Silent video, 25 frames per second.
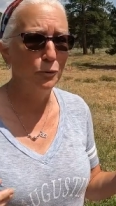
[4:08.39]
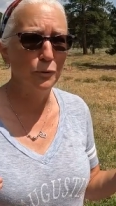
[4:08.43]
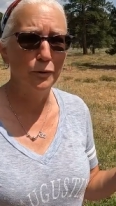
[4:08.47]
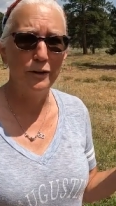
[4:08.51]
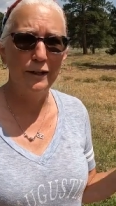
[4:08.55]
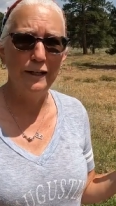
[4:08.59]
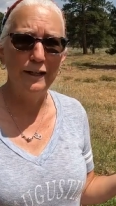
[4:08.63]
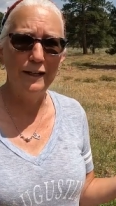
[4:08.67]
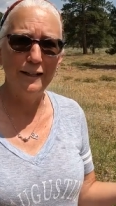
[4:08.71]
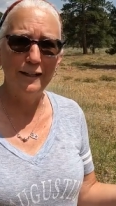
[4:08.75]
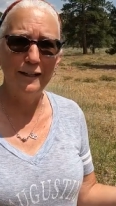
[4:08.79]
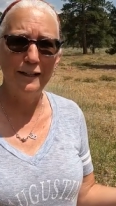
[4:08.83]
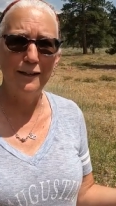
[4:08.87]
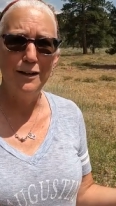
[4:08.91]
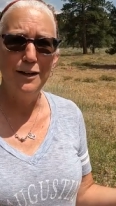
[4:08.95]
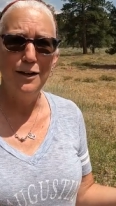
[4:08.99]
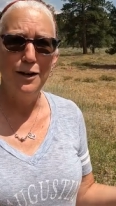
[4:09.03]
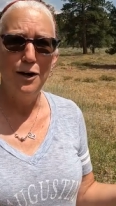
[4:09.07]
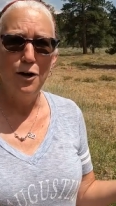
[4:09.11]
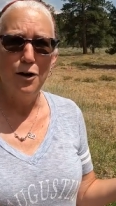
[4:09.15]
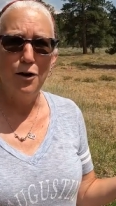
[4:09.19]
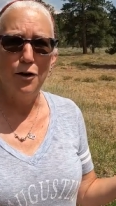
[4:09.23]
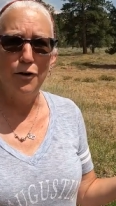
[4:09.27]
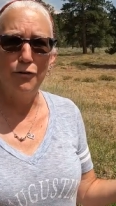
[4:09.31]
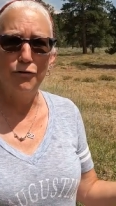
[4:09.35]
We're getting
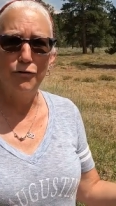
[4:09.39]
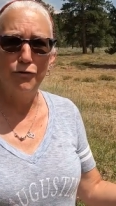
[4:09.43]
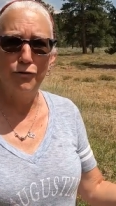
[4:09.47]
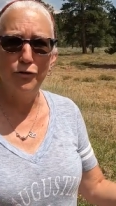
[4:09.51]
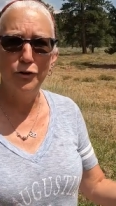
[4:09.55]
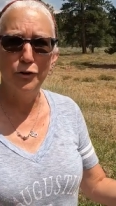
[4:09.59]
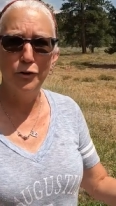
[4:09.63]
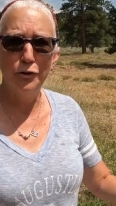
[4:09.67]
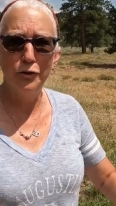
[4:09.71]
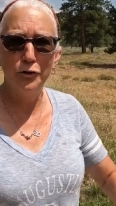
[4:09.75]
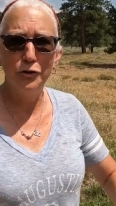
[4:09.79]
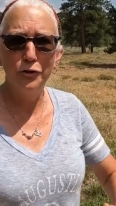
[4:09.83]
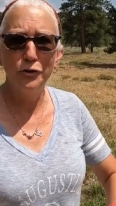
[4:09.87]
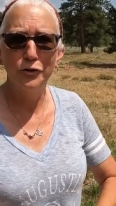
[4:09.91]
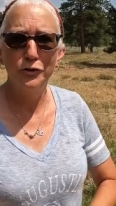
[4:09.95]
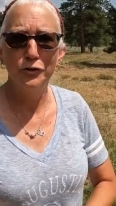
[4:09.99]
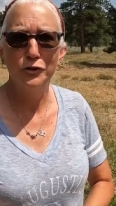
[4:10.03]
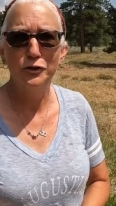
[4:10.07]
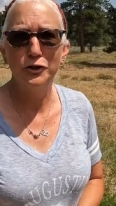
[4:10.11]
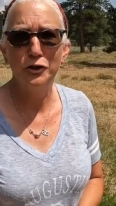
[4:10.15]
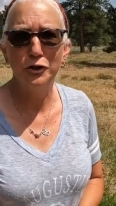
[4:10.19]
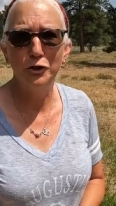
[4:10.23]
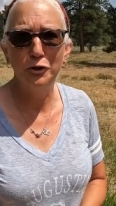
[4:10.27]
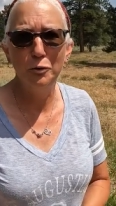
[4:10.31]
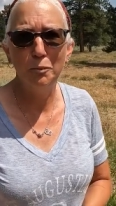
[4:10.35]
our full
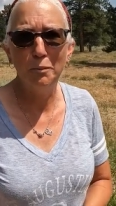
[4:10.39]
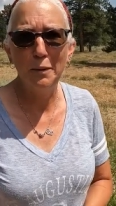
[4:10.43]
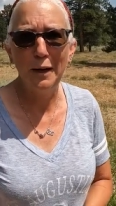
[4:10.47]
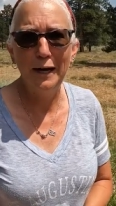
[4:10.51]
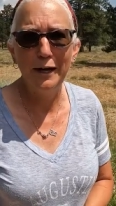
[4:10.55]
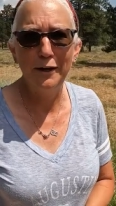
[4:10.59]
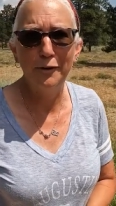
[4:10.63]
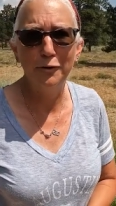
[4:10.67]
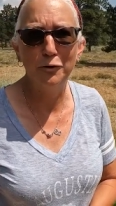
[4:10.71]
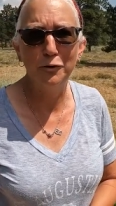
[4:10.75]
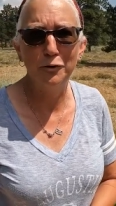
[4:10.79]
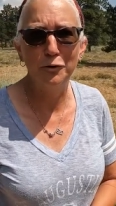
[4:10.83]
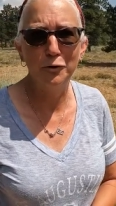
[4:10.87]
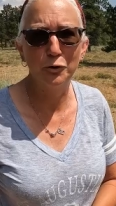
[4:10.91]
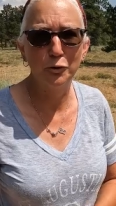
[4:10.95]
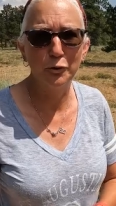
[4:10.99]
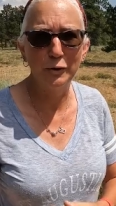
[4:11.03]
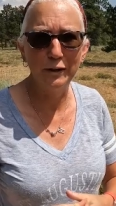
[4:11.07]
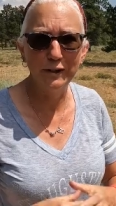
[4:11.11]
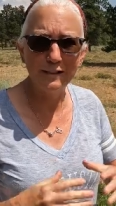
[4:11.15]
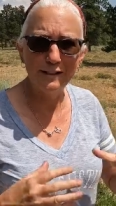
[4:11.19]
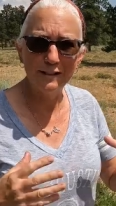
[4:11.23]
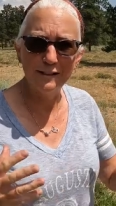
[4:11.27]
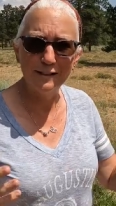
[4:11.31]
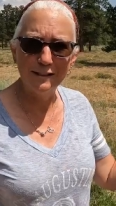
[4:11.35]
two-panel
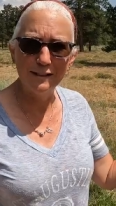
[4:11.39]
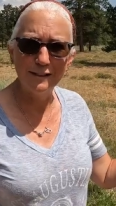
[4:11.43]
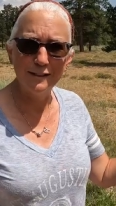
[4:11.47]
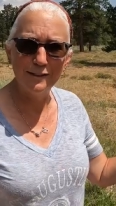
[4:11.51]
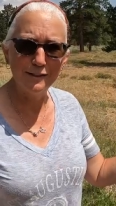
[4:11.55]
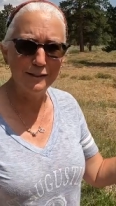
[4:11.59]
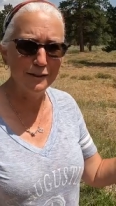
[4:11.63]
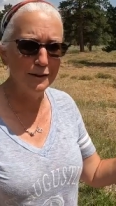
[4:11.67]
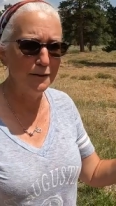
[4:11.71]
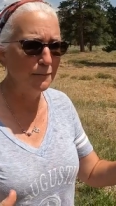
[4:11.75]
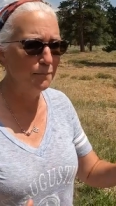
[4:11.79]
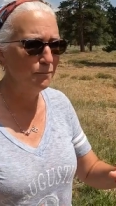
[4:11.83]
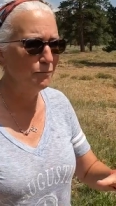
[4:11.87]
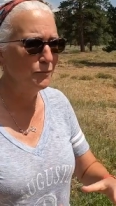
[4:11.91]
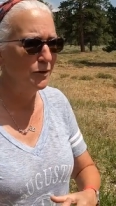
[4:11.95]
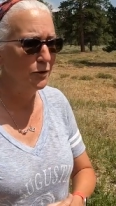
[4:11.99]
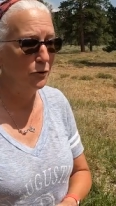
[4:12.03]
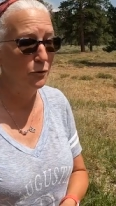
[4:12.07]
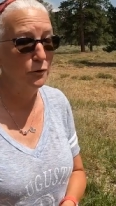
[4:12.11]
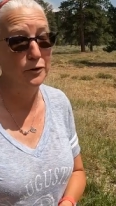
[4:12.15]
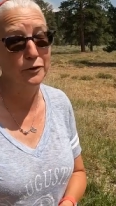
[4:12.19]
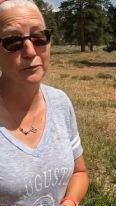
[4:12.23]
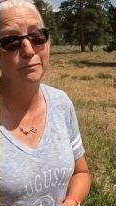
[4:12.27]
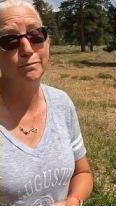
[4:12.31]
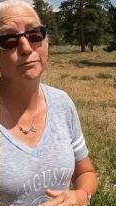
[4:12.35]
grid system,
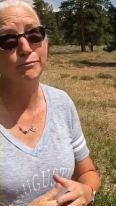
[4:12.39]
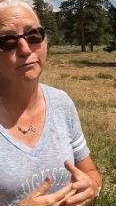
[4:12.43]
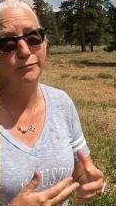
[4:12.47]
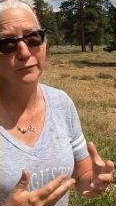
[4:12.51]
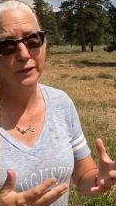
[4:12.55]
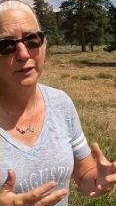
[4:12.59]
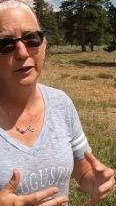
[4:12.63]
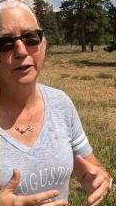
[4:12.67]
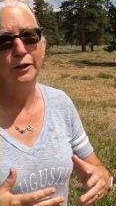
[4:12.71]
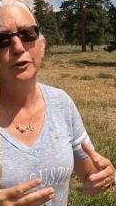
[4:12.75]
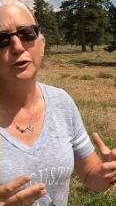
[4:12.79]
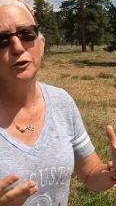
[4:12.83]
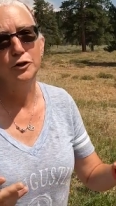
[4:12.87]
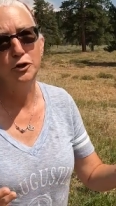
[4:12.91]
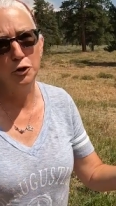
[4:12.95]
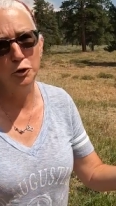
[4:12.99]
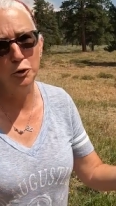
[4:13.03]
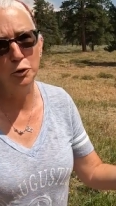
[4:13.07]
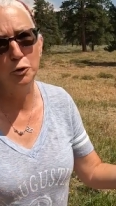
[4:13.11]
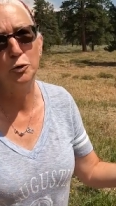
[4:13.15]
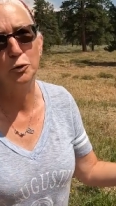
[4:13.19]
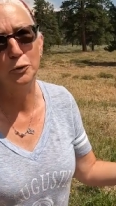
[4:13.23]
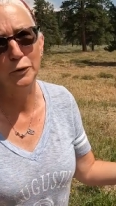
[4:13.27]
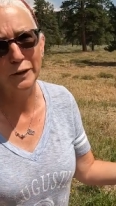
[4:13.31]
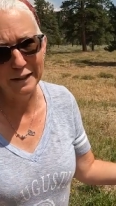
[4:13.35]
or
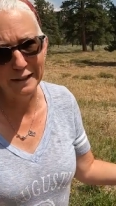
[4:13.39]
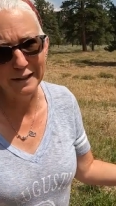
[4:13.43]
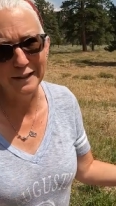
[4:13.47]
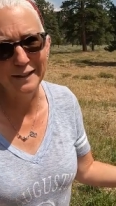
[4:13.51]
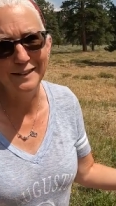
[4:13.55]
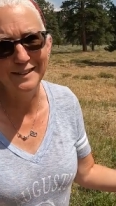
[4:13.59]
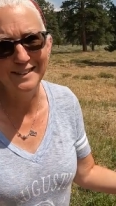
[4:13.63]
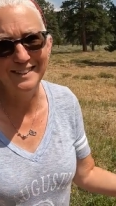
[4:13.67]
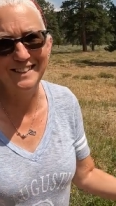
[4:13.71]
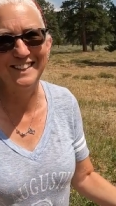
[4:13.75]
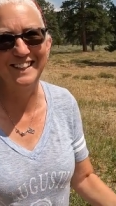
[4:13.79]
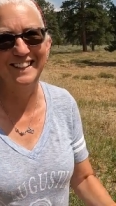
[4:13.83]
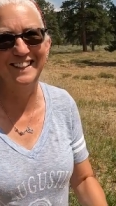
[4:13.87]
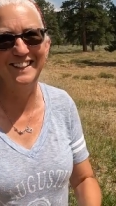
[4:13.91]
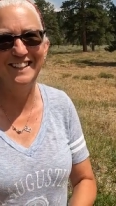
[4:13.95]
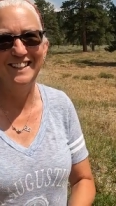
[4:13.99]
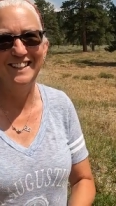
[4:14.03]
two grids.